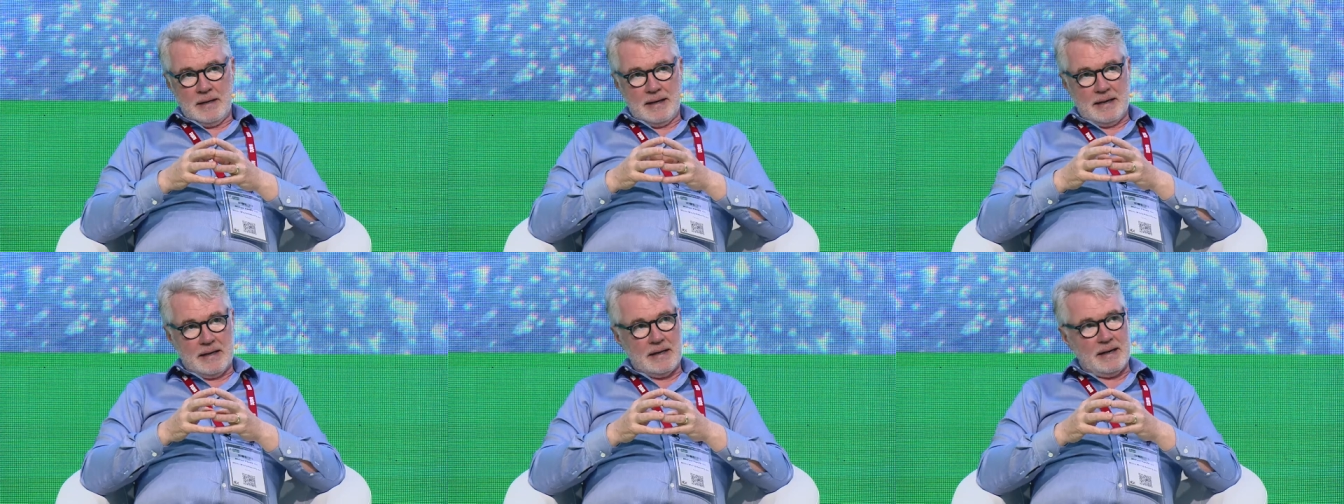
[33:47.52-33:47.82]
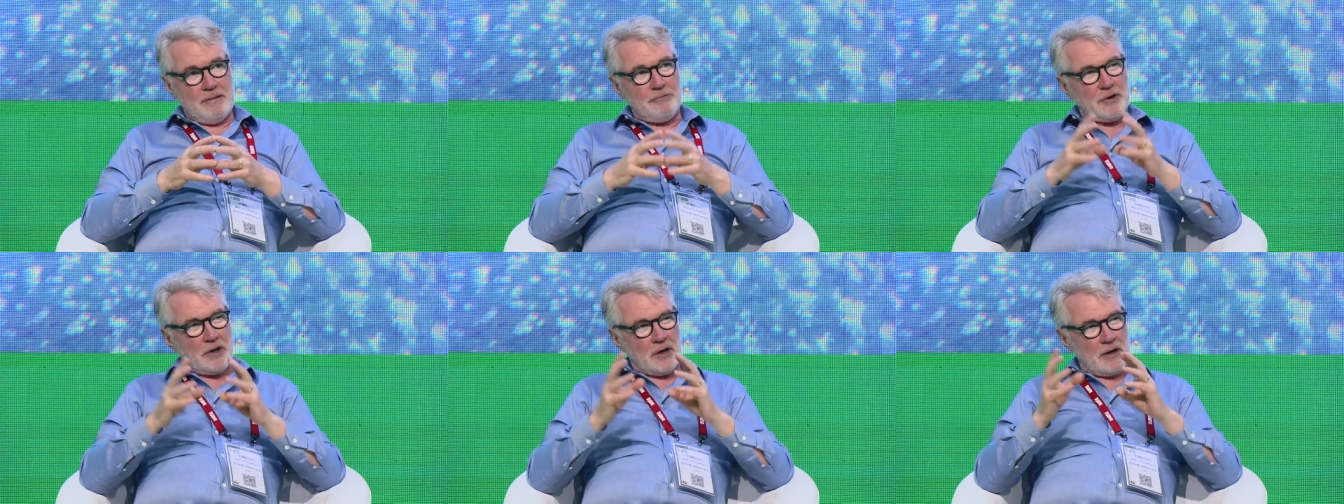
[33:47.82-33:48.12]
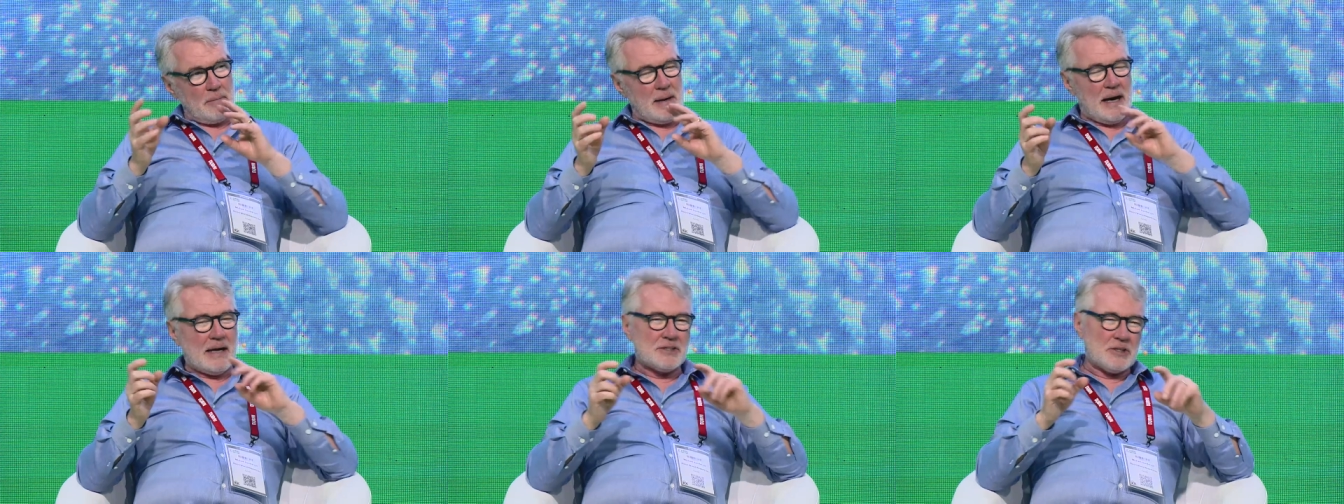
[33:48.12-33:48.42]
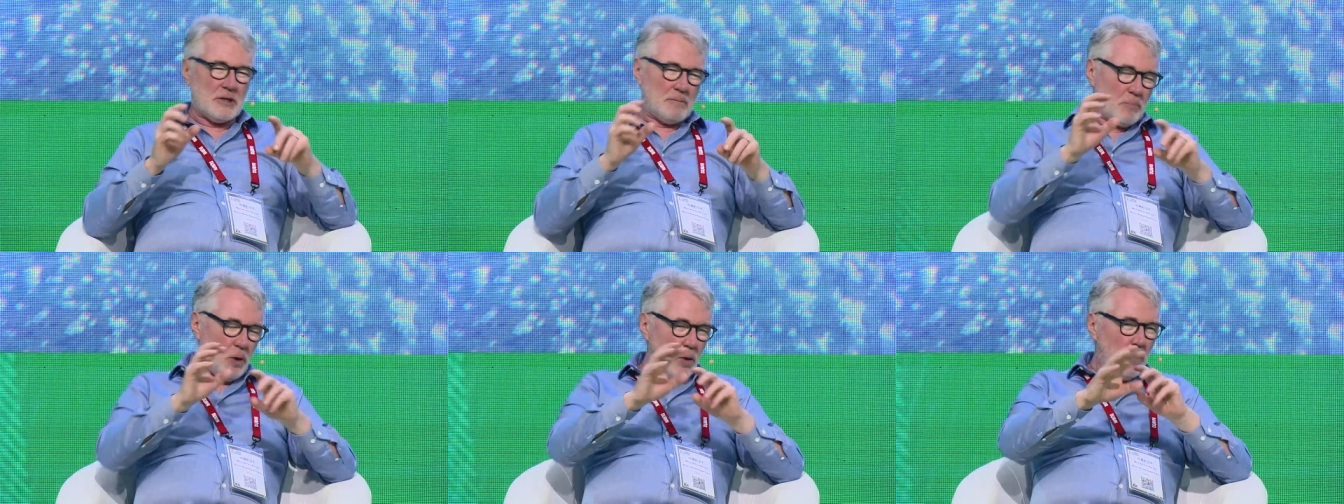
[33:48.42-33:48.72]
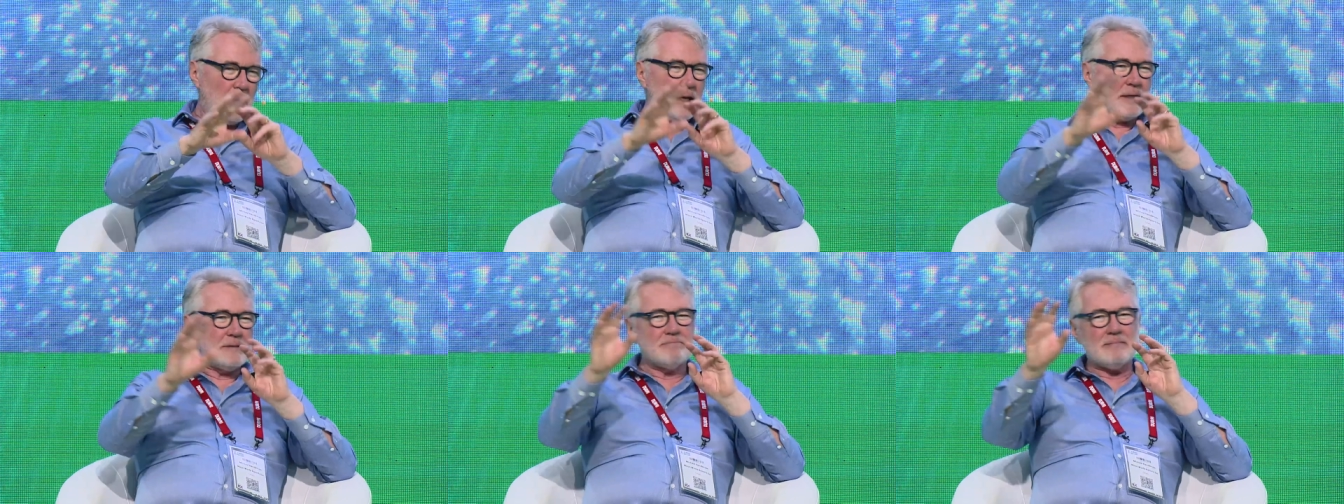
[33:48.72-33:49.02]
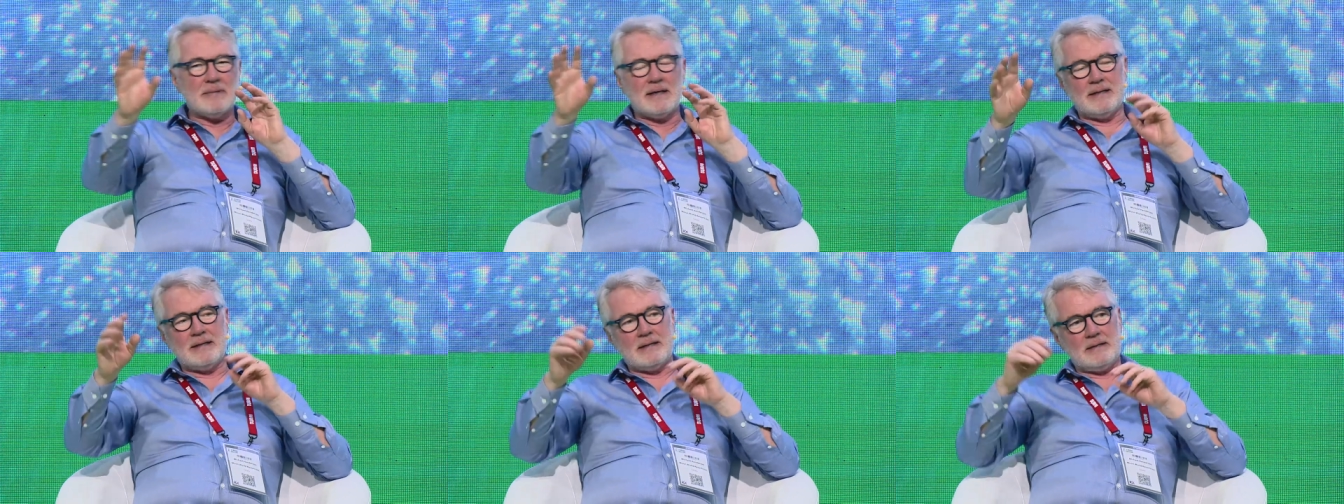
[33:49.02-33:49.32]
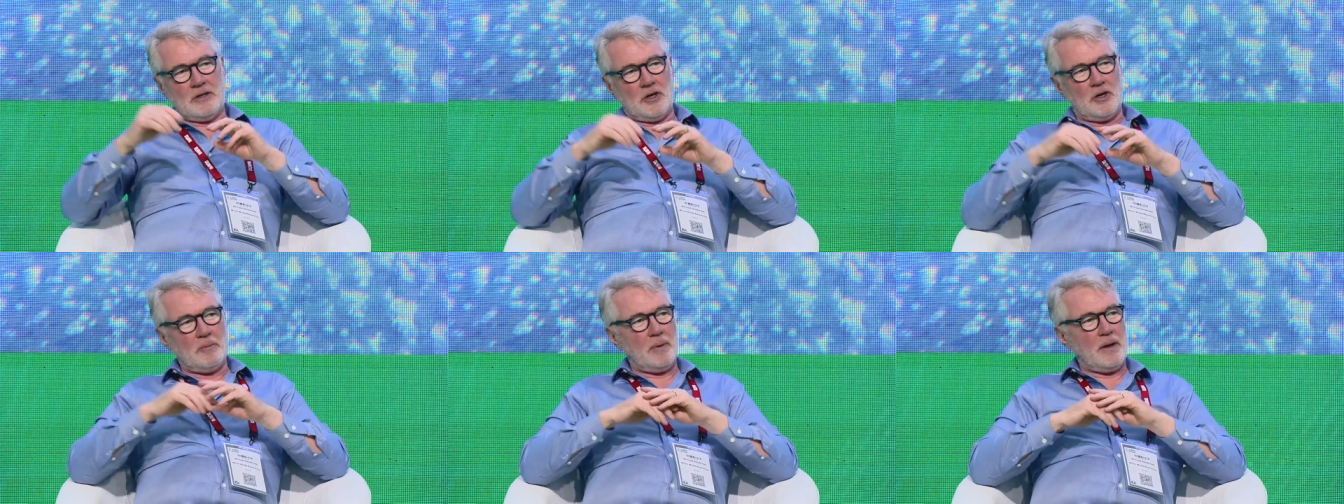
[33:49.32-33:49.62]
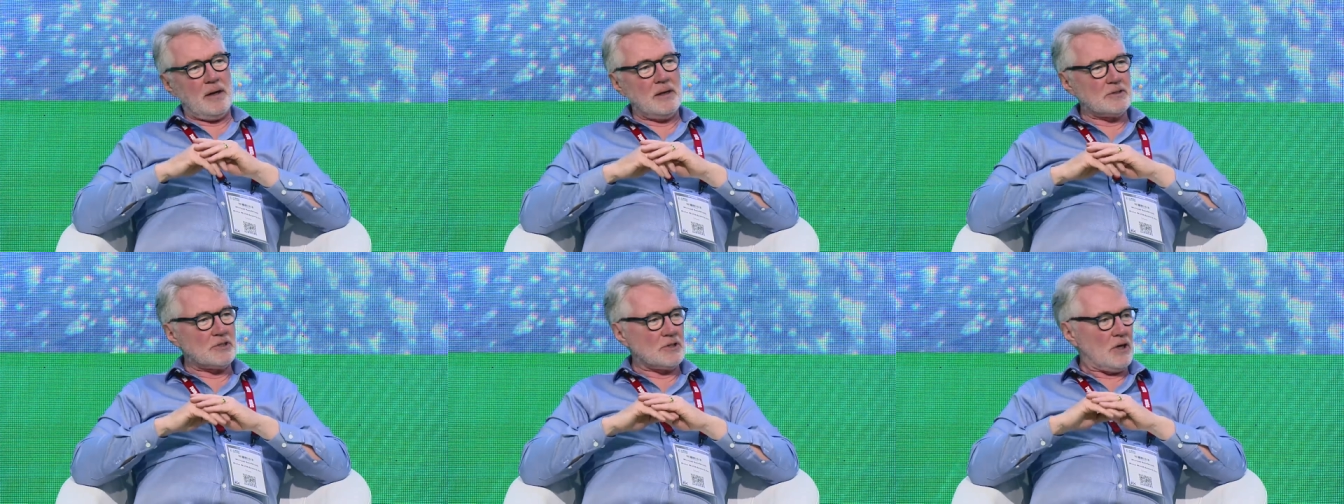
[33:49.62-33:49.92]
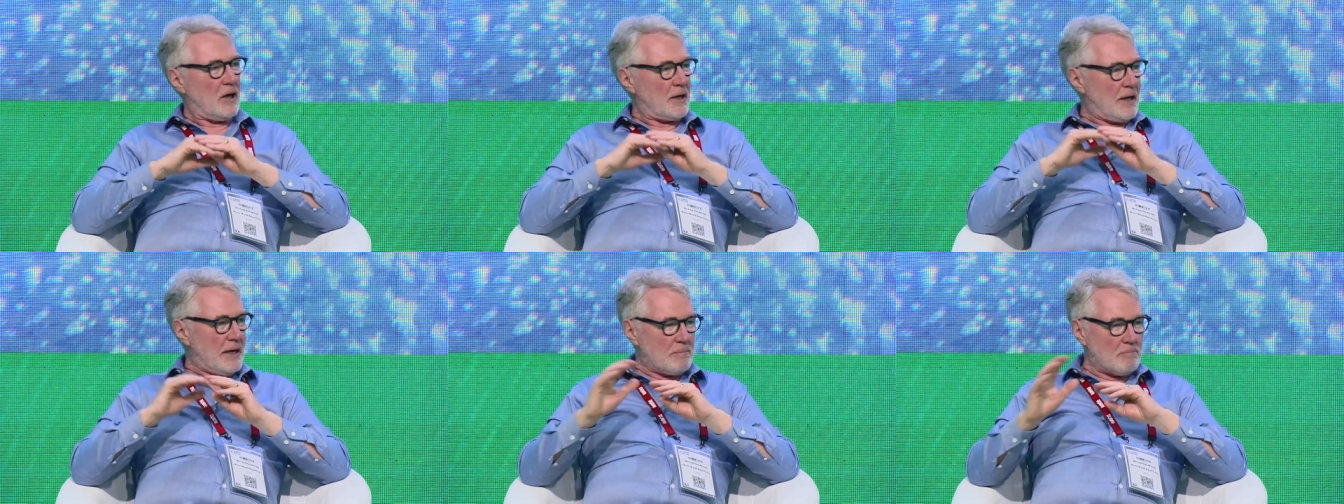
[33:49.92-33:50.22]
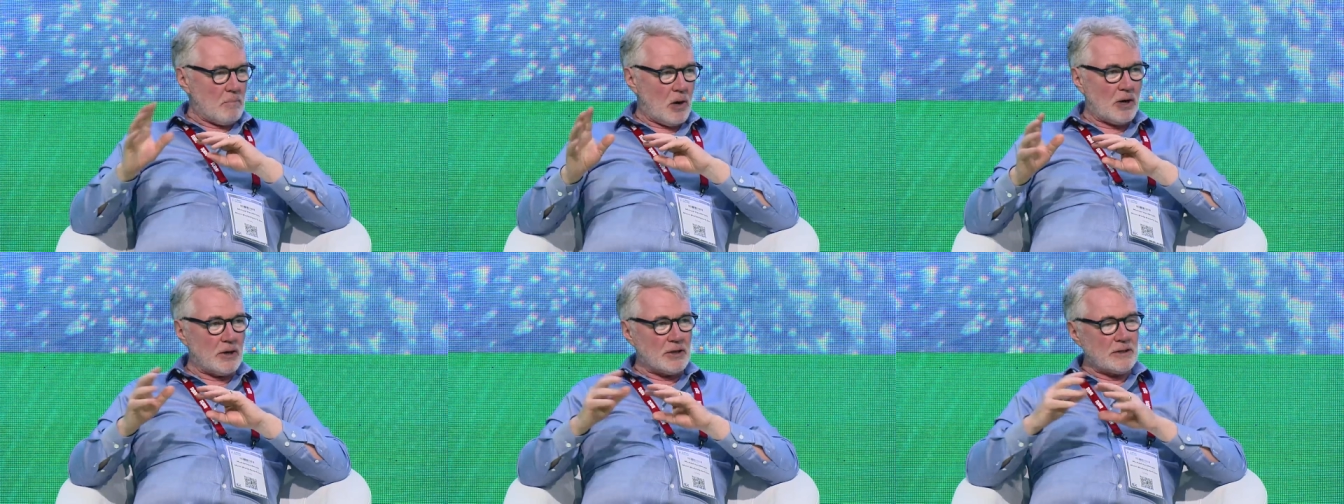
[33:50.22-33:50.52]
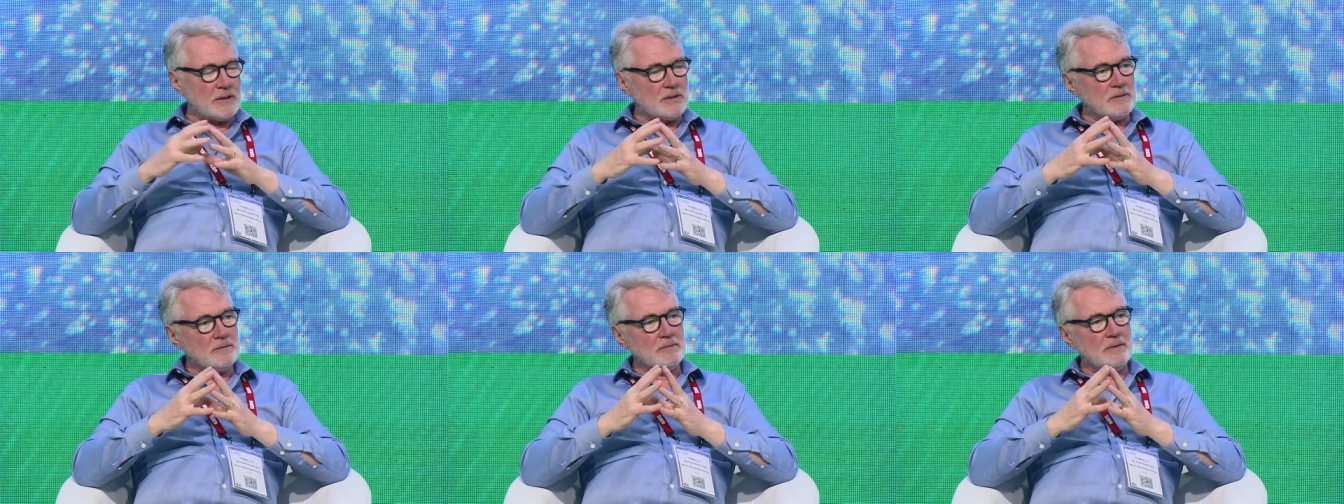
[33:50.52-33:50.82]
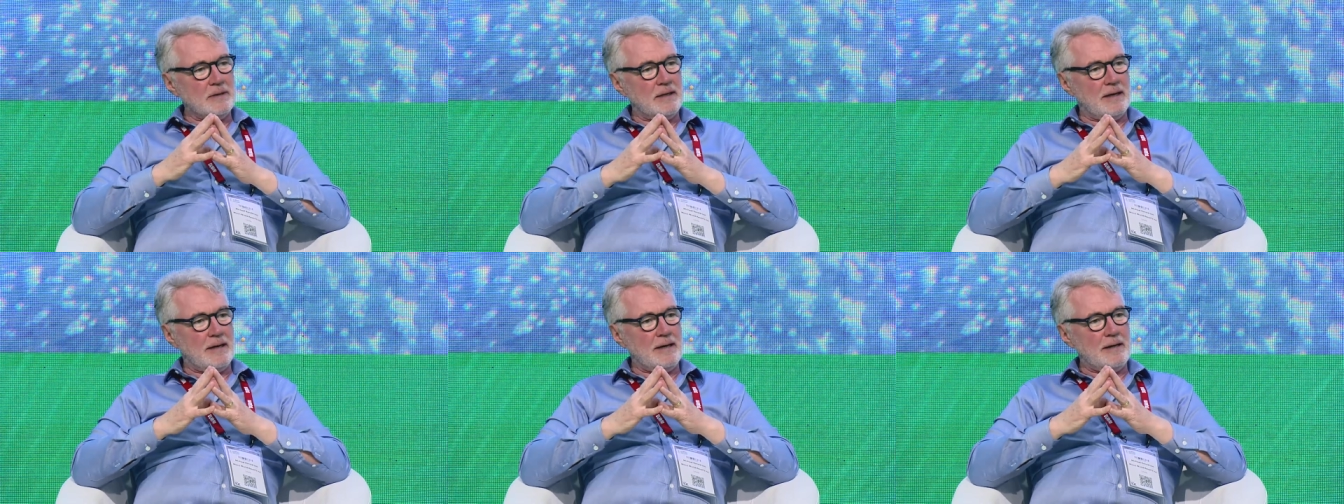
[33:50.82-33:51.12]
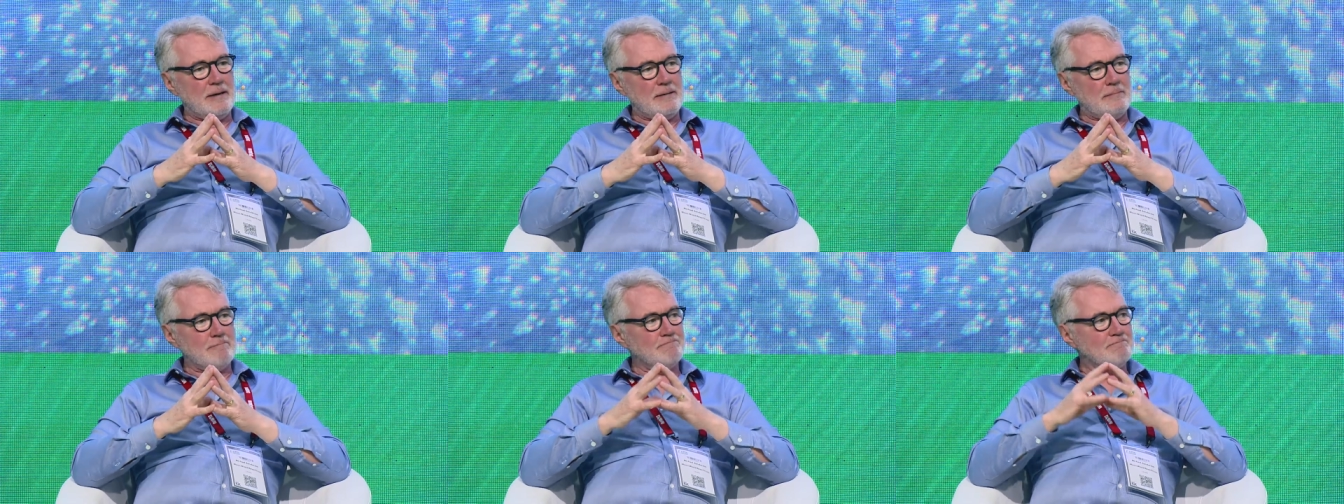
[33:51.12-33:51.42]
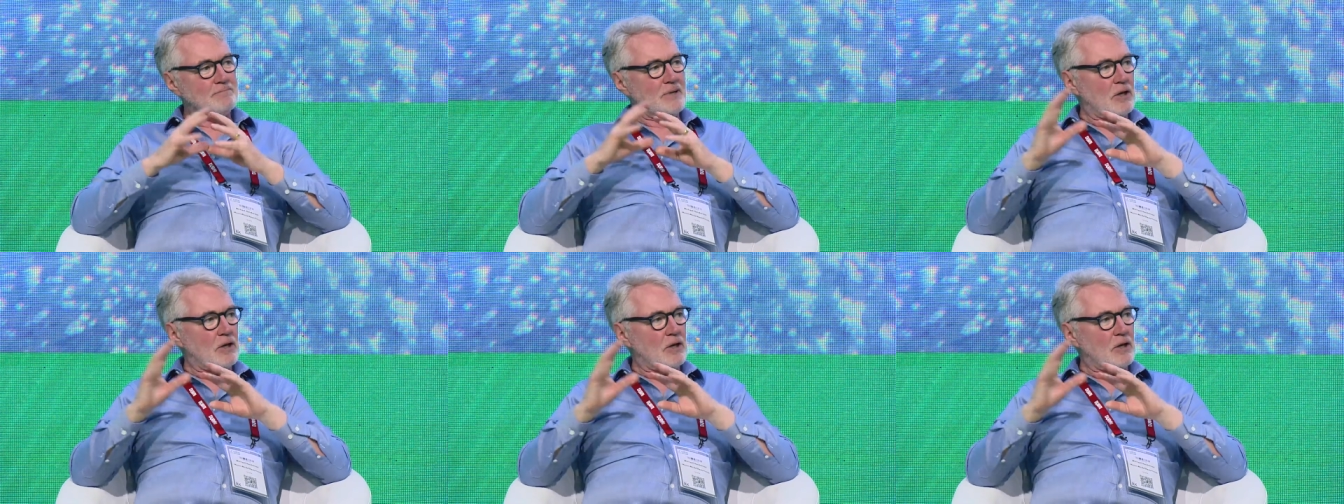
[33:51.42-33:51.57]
uh, if you can imagine Boeing, uh, Airbus, Lockheed Martin, um,